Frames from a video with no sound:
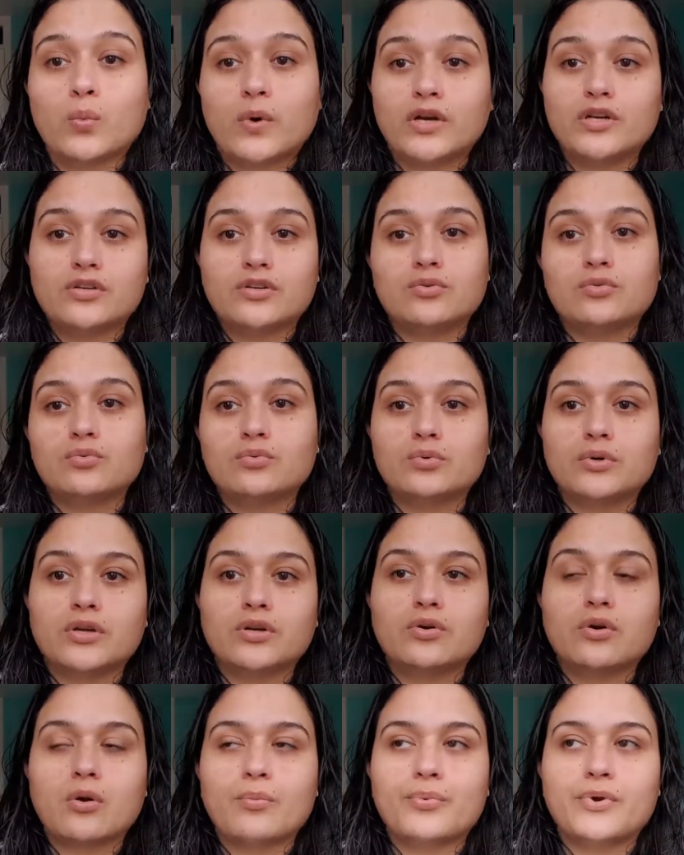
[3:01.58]
want to
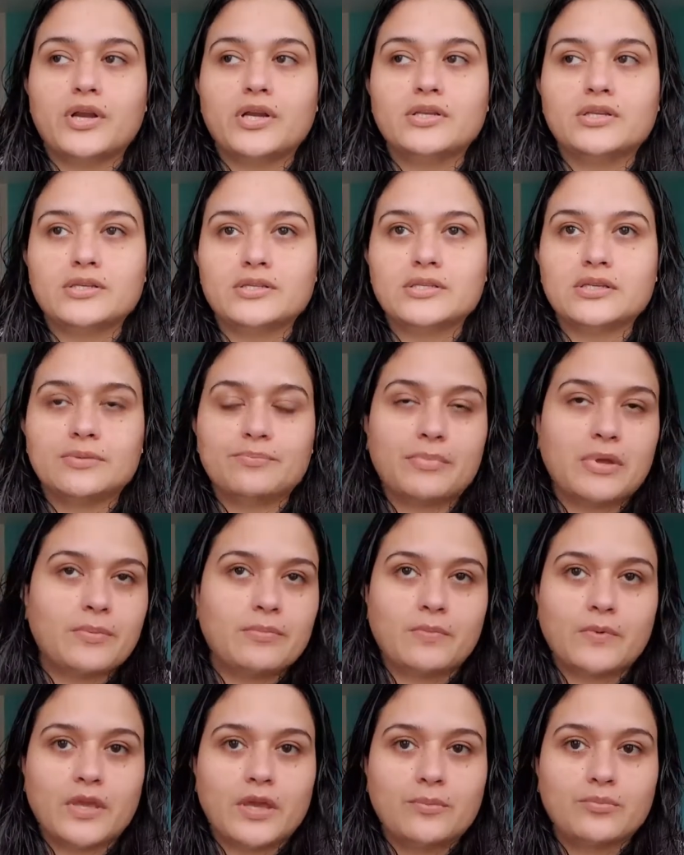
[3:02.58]
incorporate this in
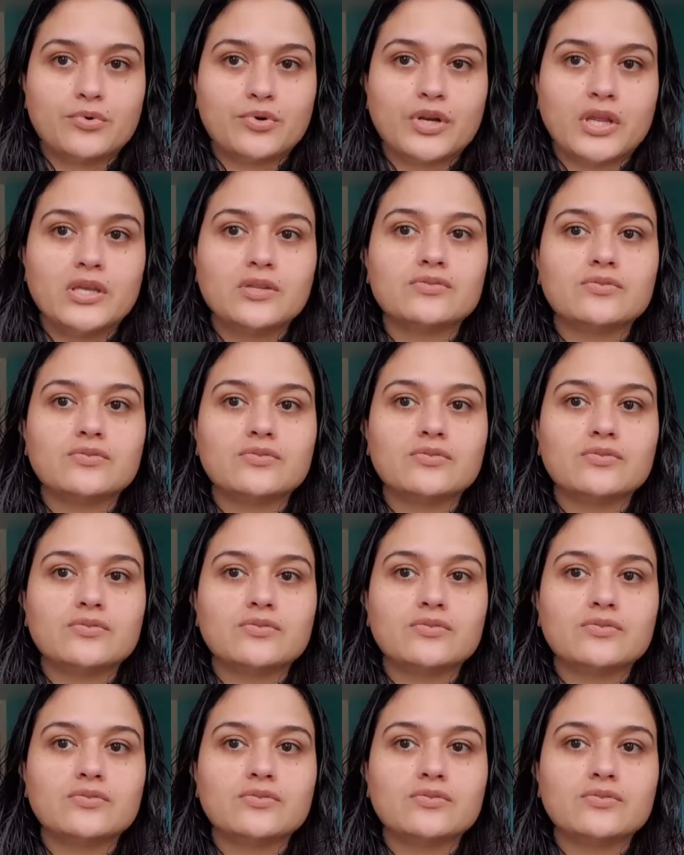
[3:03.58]
PM routine.